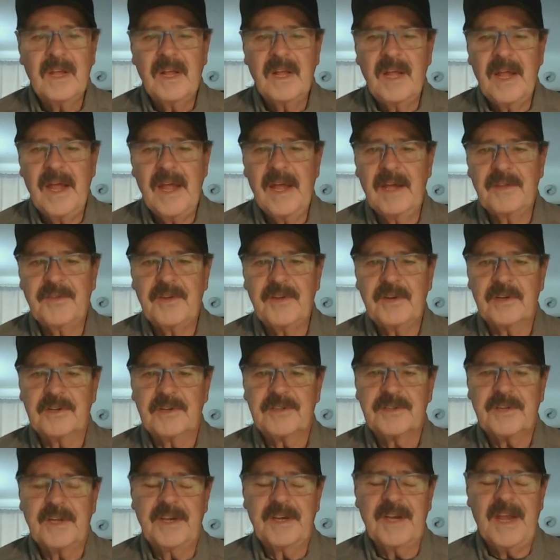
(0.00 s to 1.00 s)
And
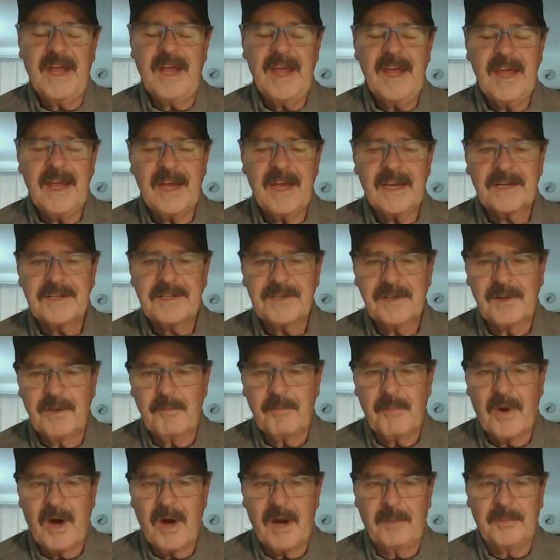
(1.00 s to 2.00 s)
there's an
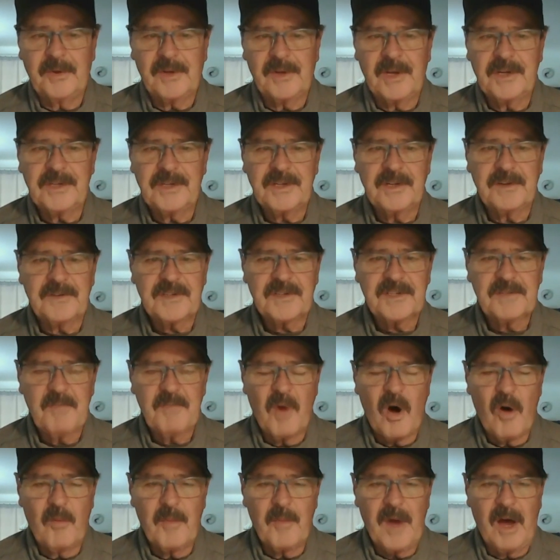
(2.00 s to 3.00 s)
excellent population of
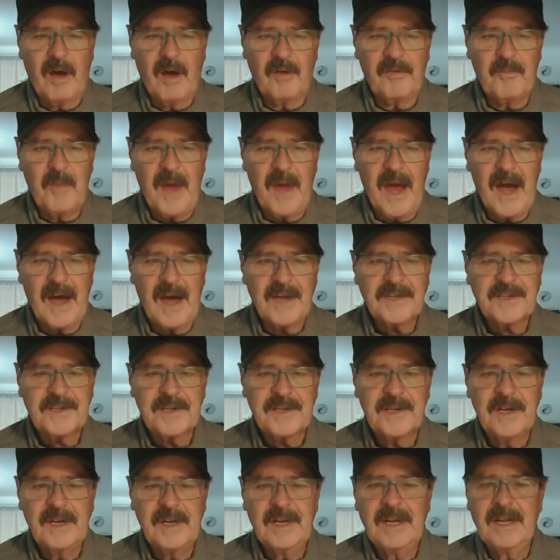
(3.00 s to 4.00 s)
smallmouth bass
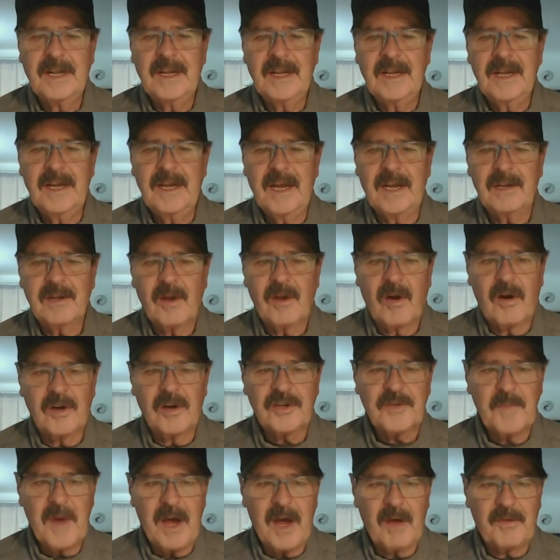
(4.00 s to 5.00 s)
and
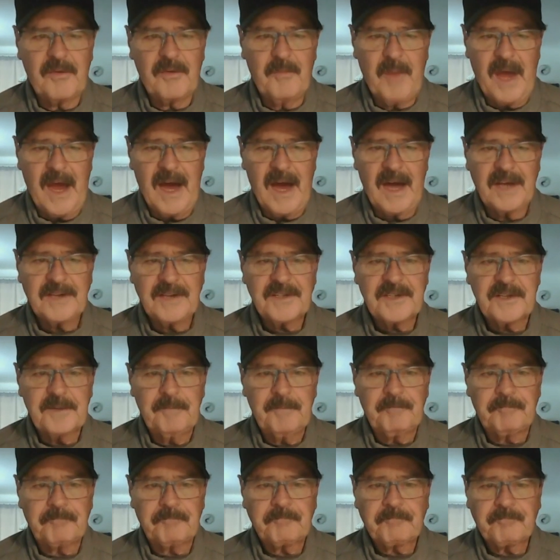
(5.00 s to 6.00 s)
largemouth bass,
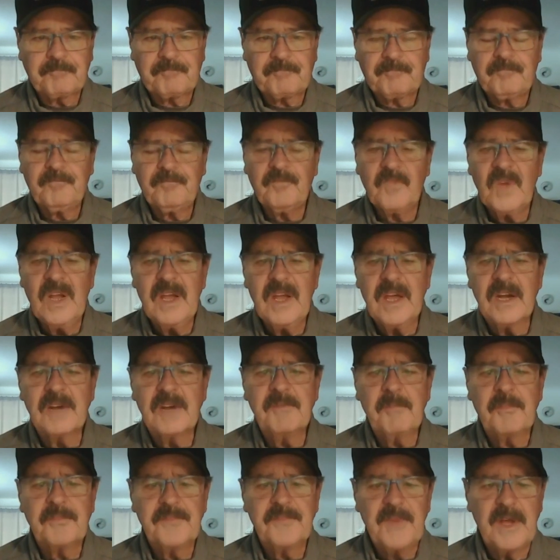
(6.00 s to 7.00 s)

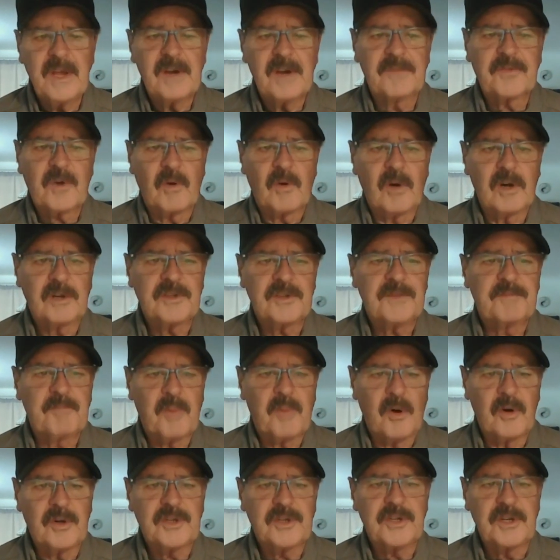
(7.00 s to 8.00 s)
and of course
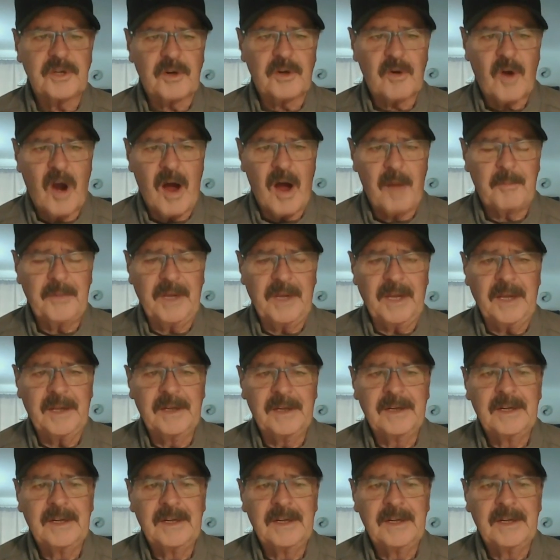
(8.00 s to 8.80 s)
perch and crappie.